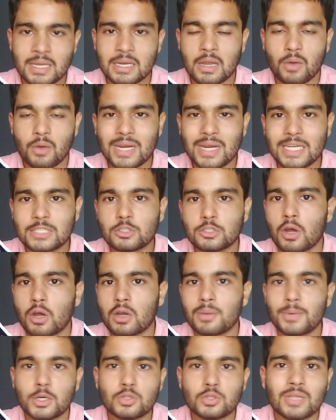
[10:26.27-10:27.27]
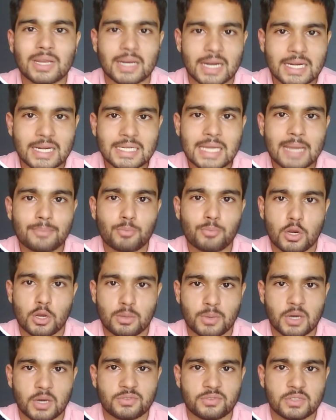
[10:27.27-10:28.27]
Now let's talk about the runtime
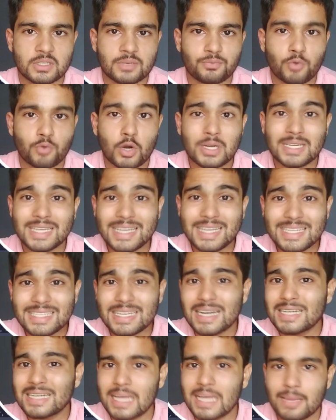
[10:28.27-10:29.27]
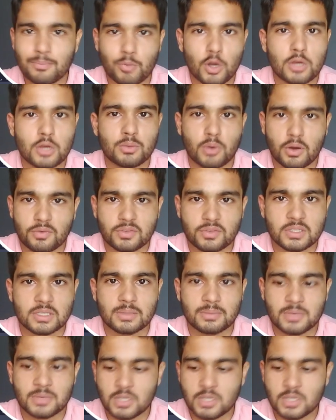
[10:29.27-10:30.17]
polymorphism. What is runtime polymorphism?